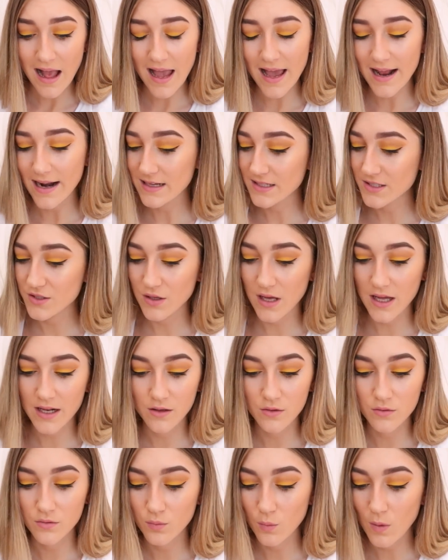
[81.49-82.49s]
and I still had
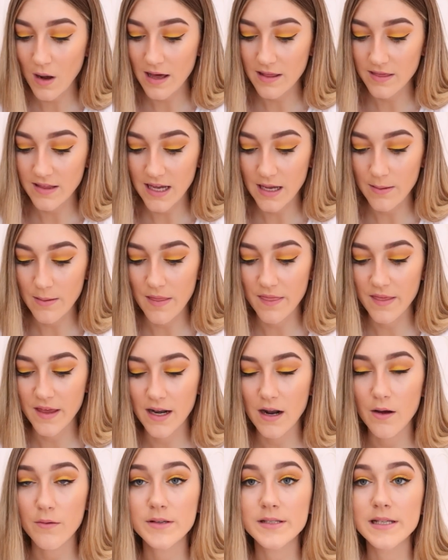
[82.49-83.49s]
a good white theme, and
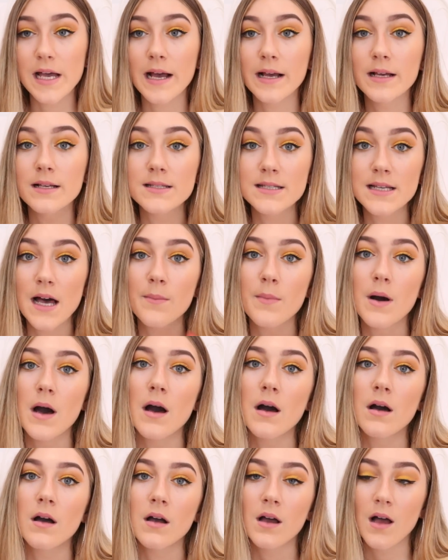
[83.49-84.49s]
then I was like
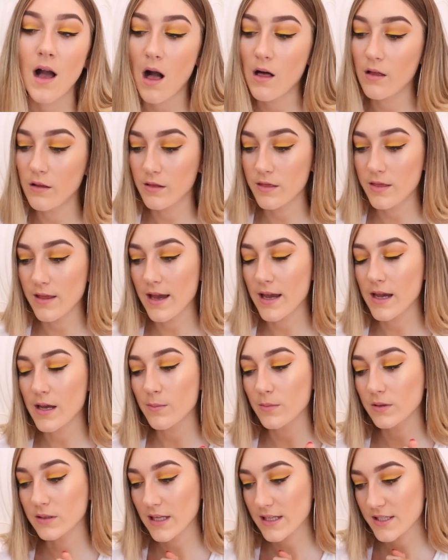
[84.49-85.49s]
summer colored
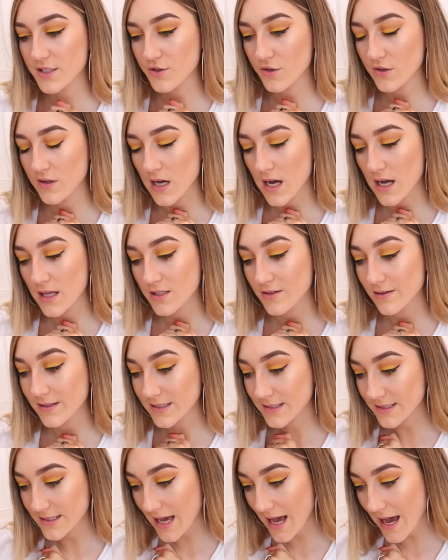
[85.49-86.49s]
theme, let's do that. So I
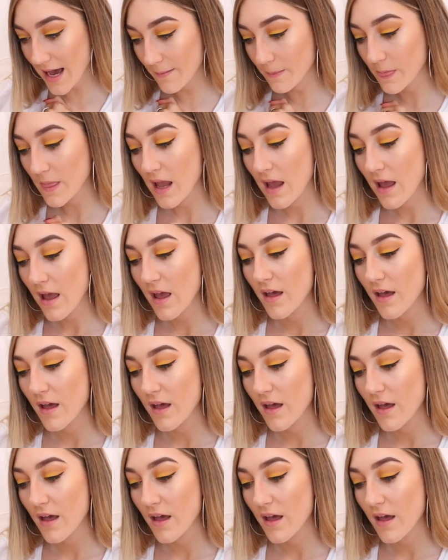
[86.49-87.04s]
did that.